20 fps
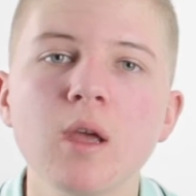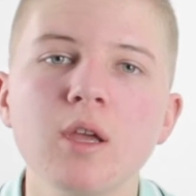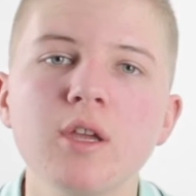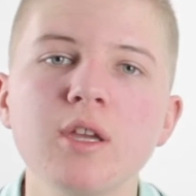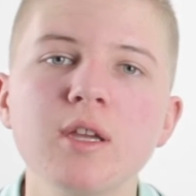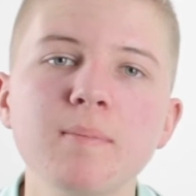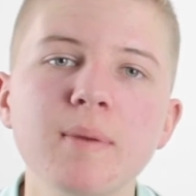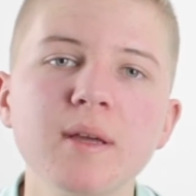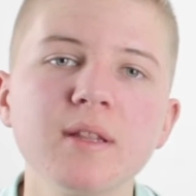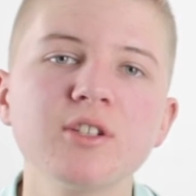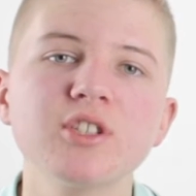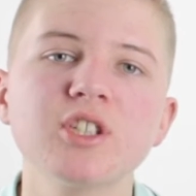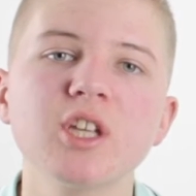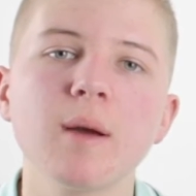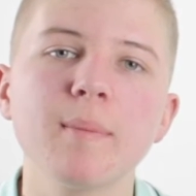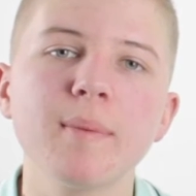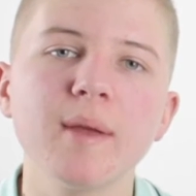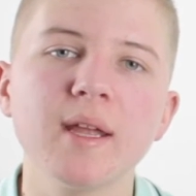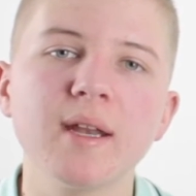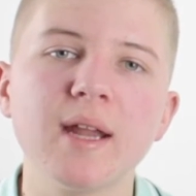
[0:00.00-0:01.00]
You can pick this
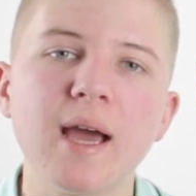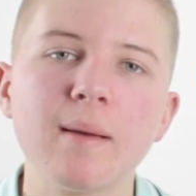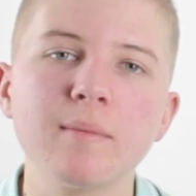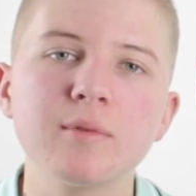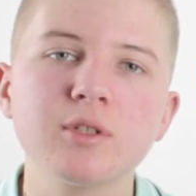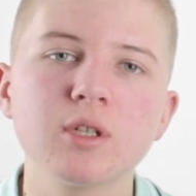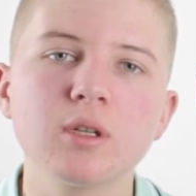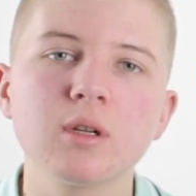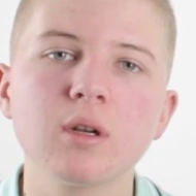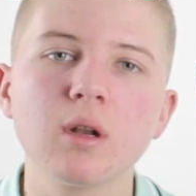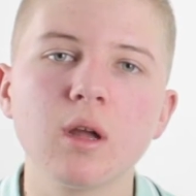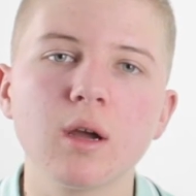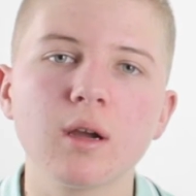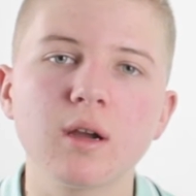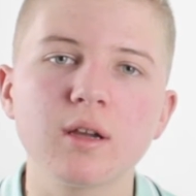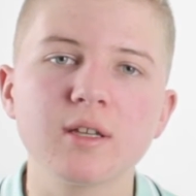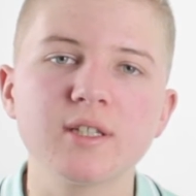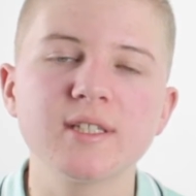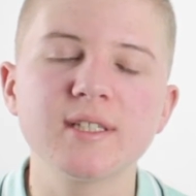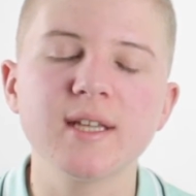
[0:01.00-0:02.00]
up in Amazon,
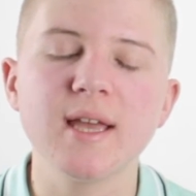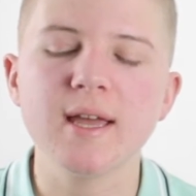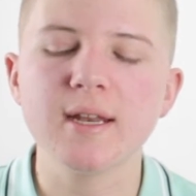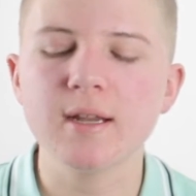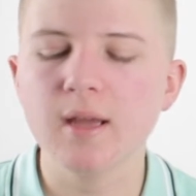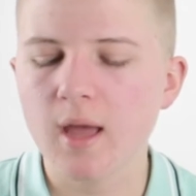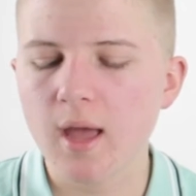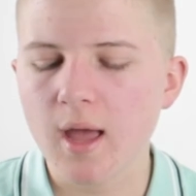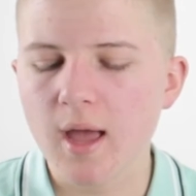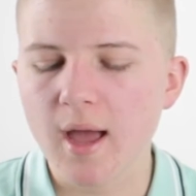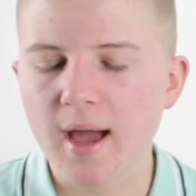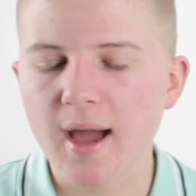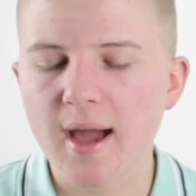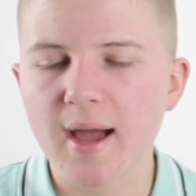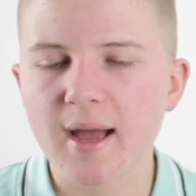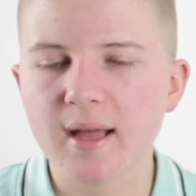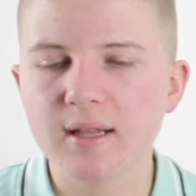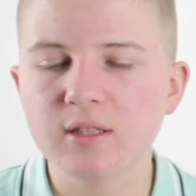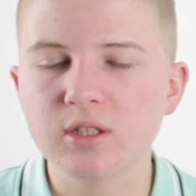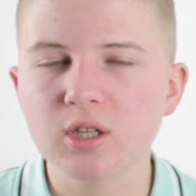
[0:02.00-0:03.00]
like I said,
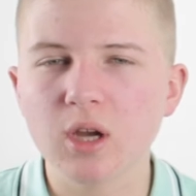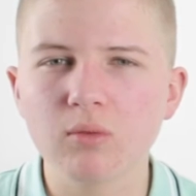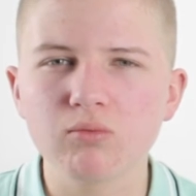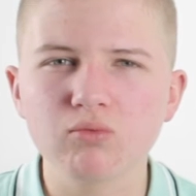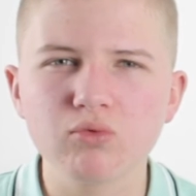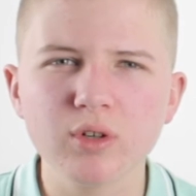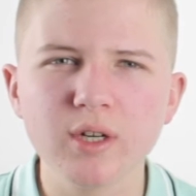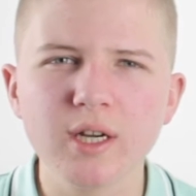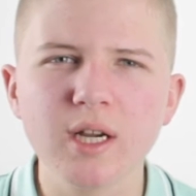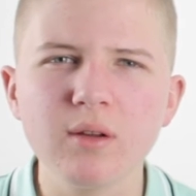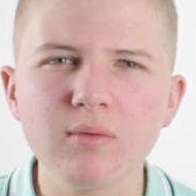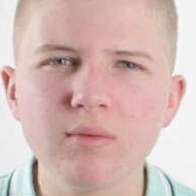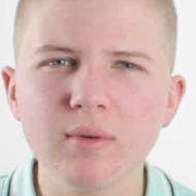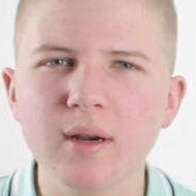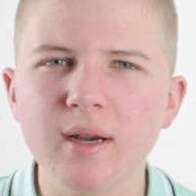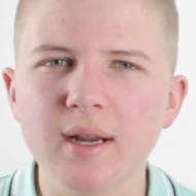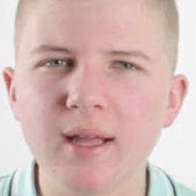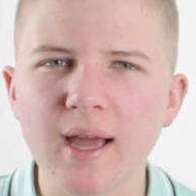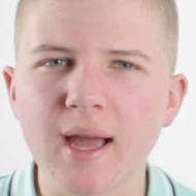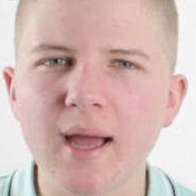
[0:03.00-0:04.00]
and I'm really
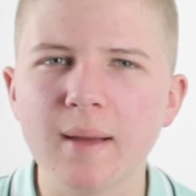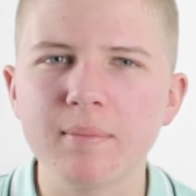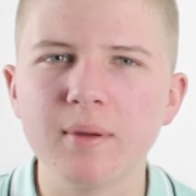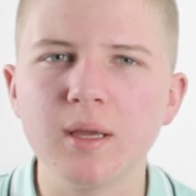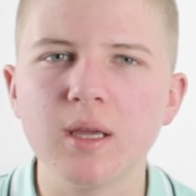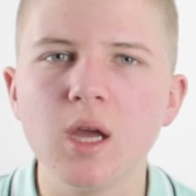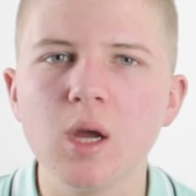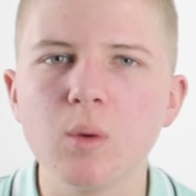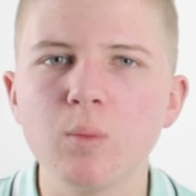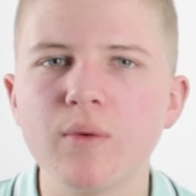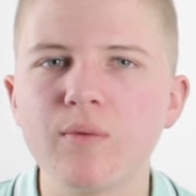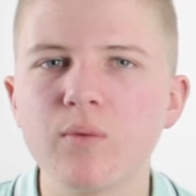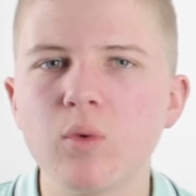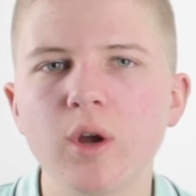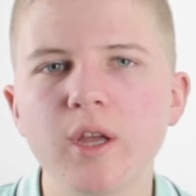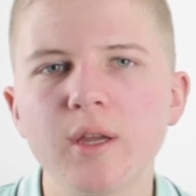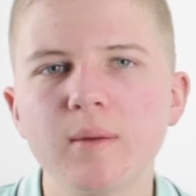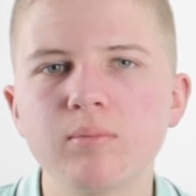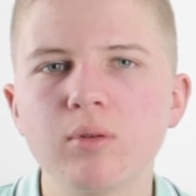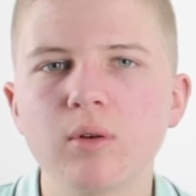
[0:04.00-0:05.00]
really happy with
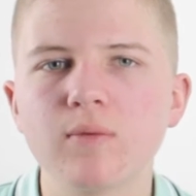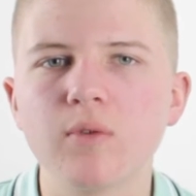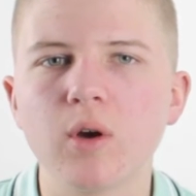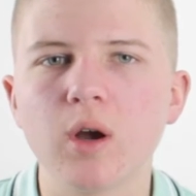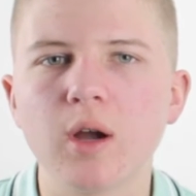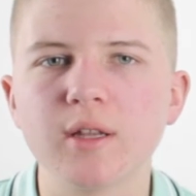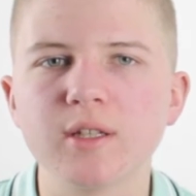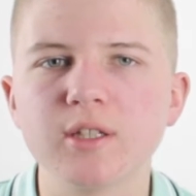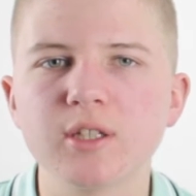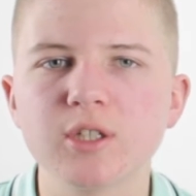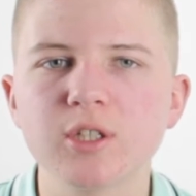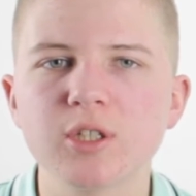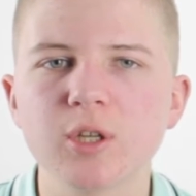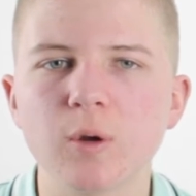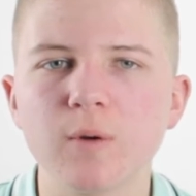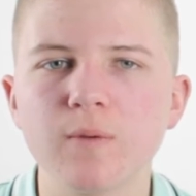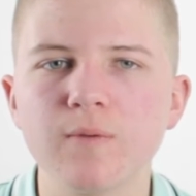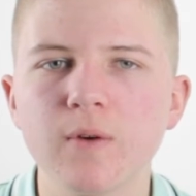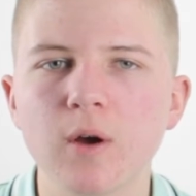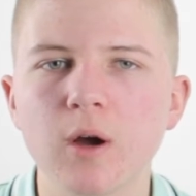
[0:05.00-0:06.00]
what it provides
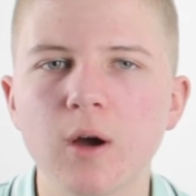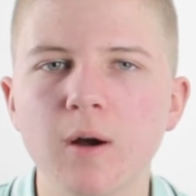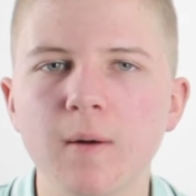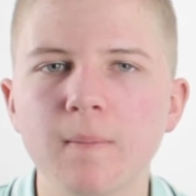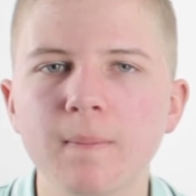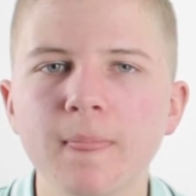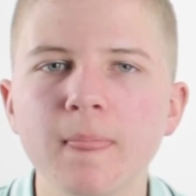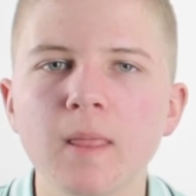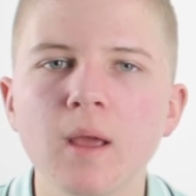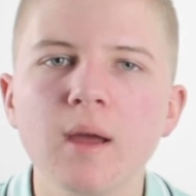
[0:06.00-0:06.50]
so far.